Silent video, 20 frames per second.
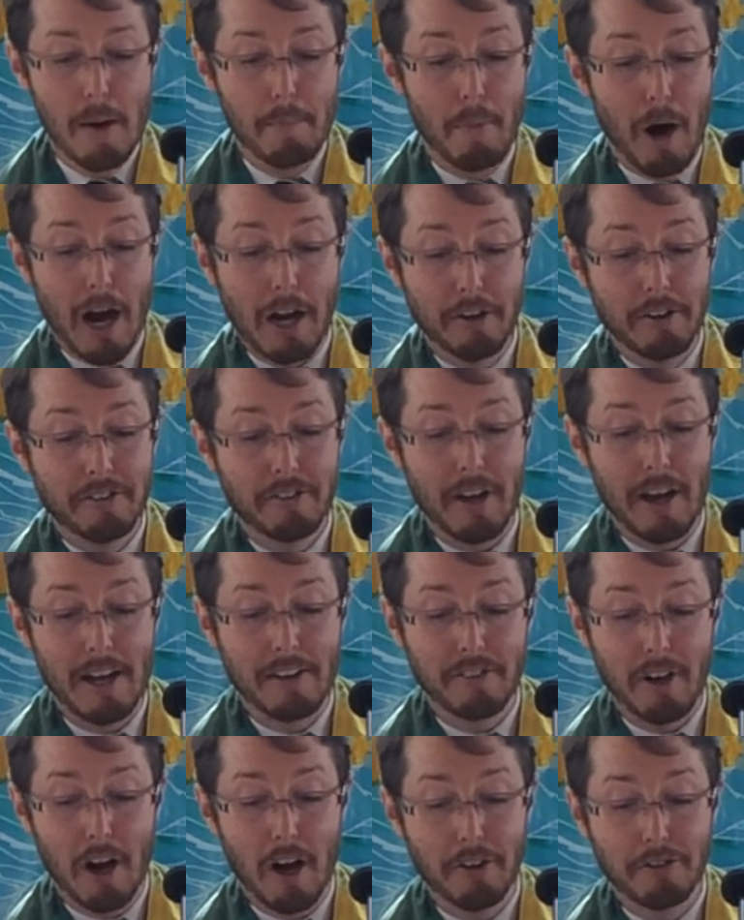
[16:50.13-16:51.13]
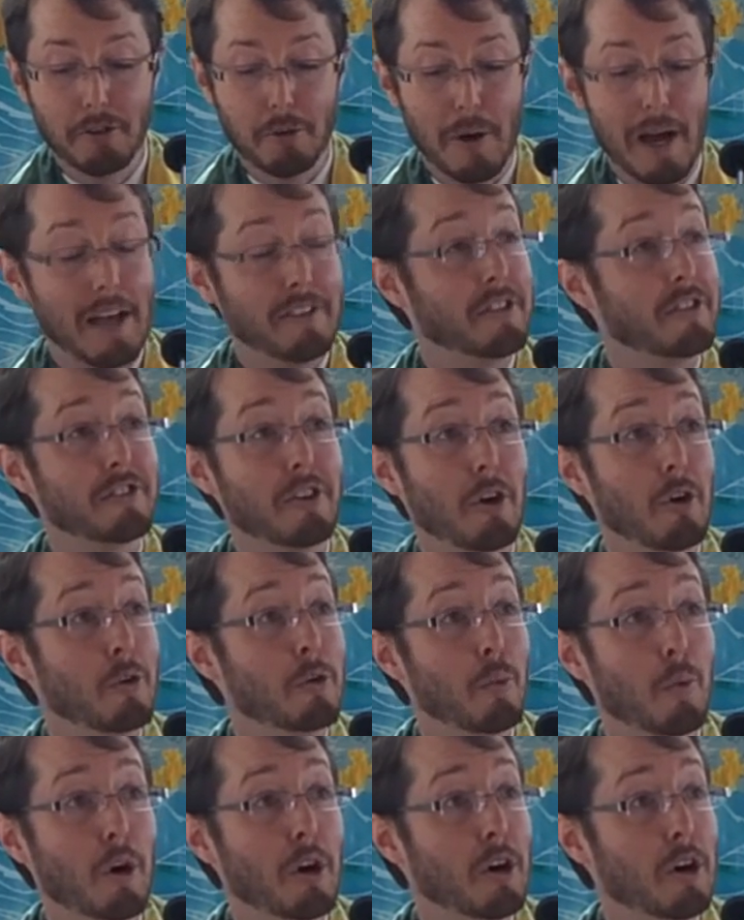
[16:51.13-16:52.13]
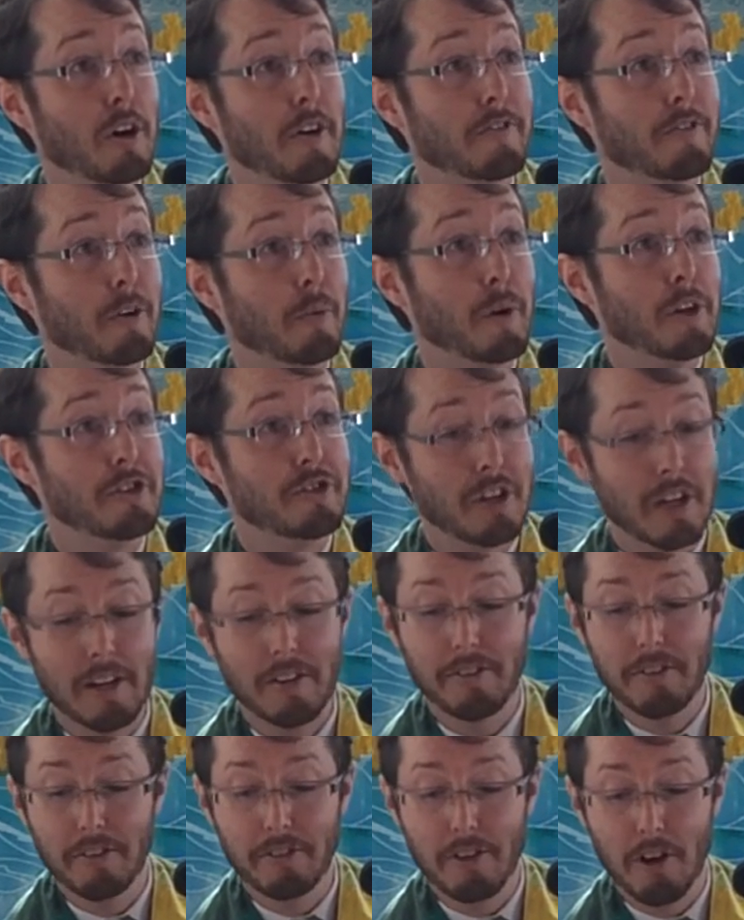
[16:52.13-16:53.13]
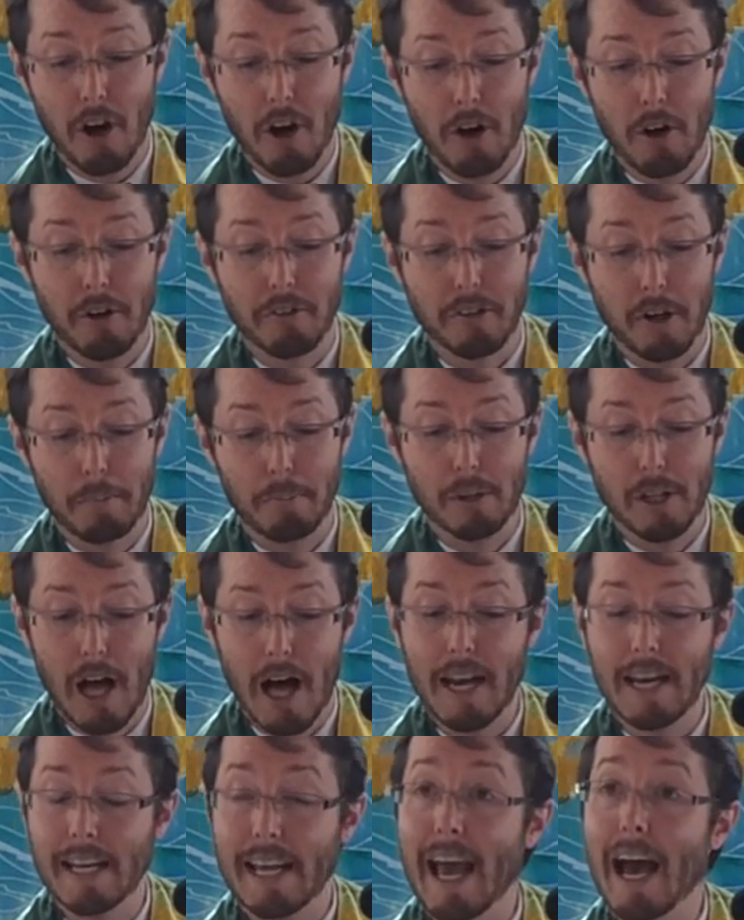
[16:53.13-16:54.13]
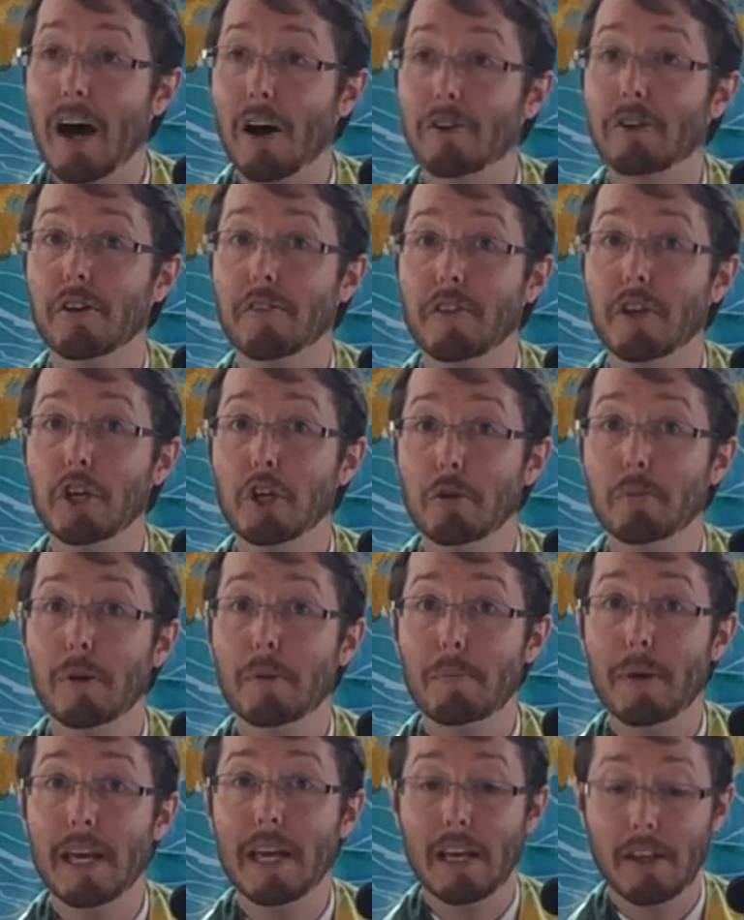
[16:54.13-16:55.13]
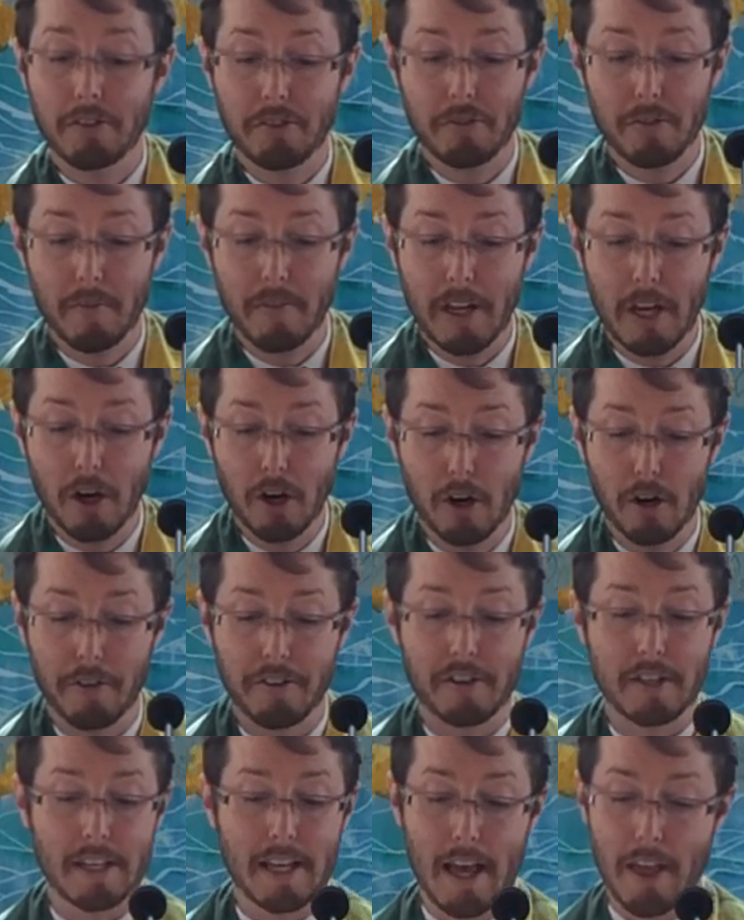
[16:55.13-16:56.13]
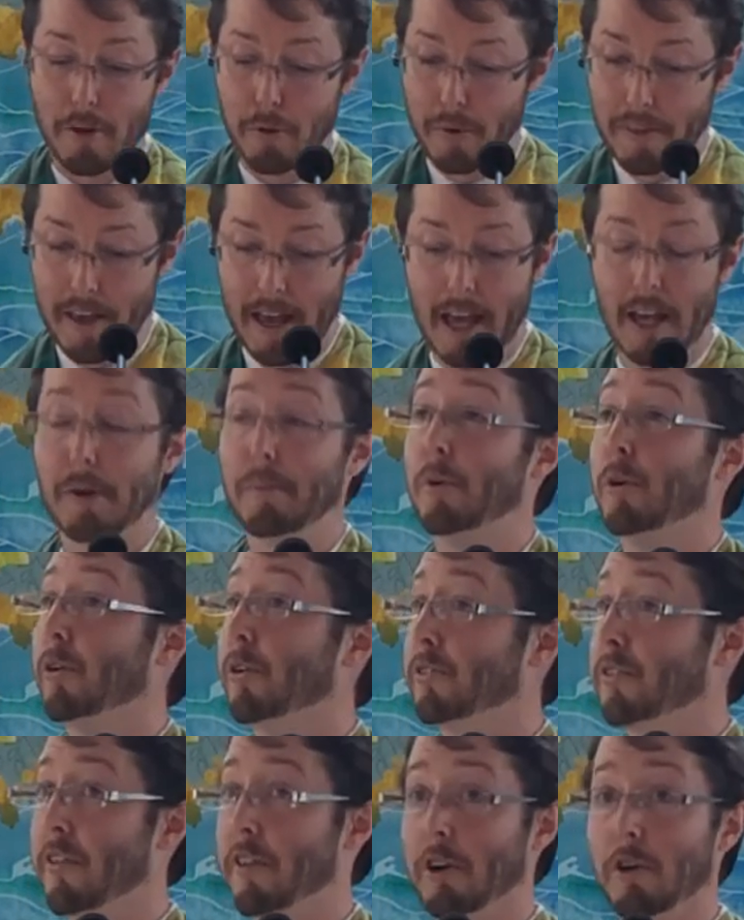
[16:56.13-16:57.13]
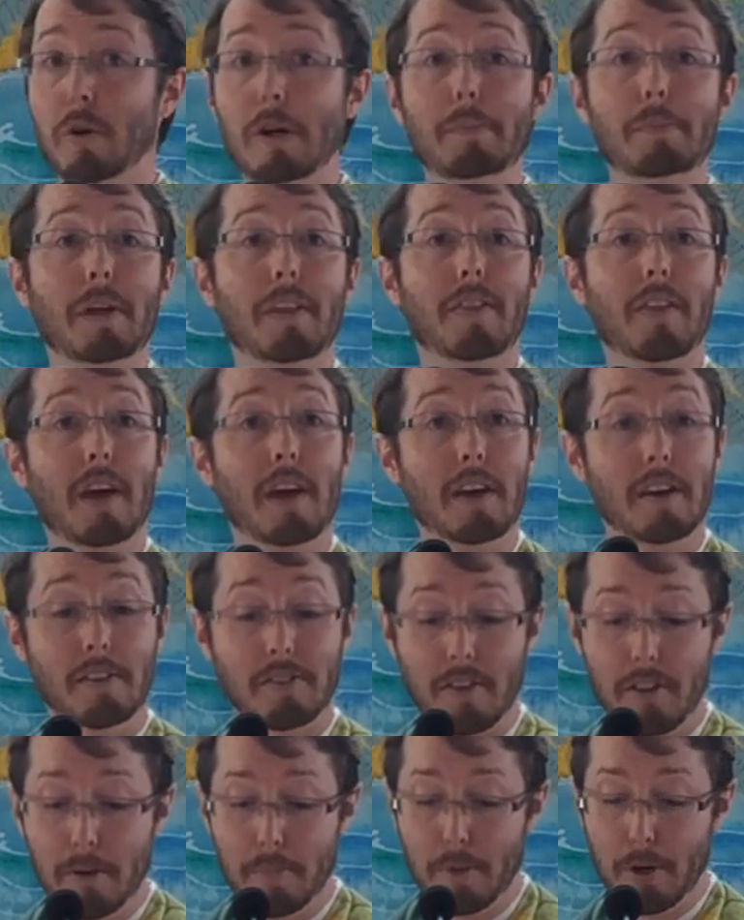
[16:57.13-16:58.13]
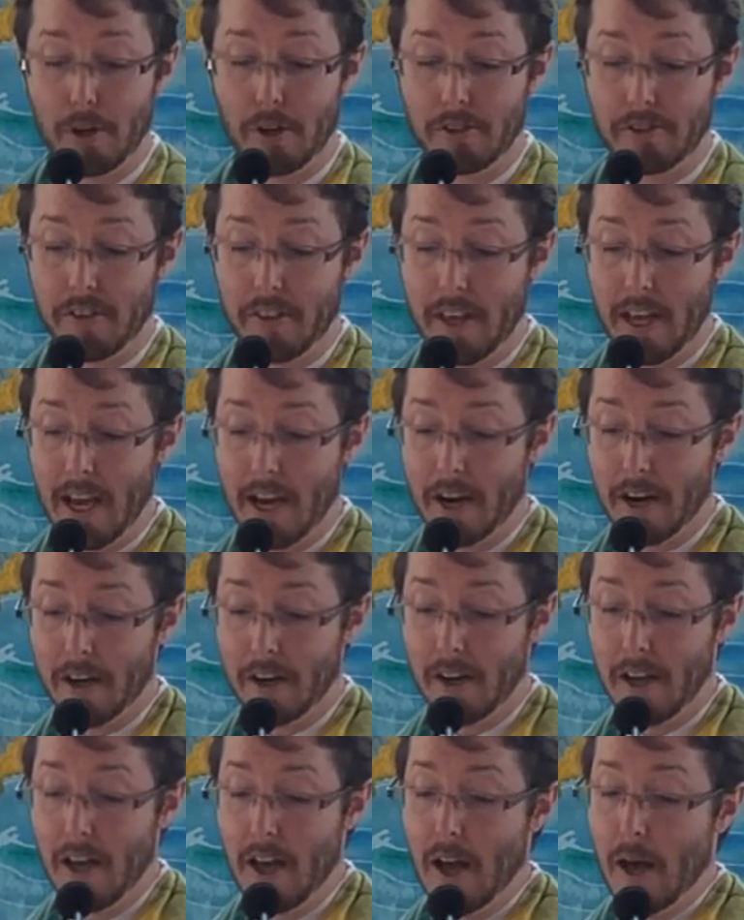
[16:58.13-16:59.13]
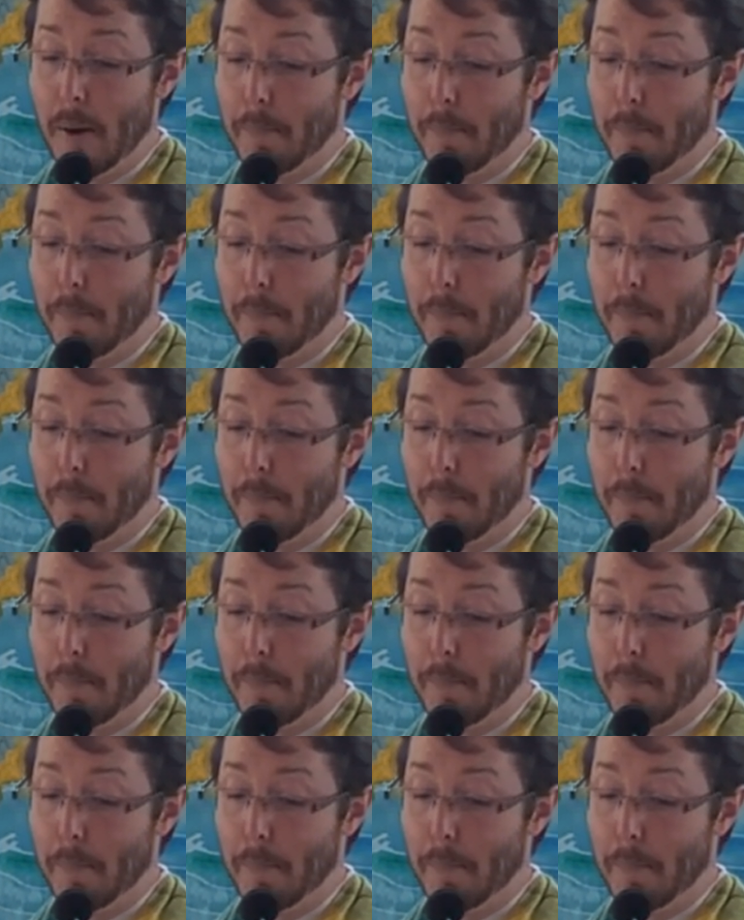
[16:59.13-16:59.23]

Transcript: Modern science also has its own word for what Genesis calls a blotting out of the human beings from the earth, together with animals and the creeping things and the birds of the air.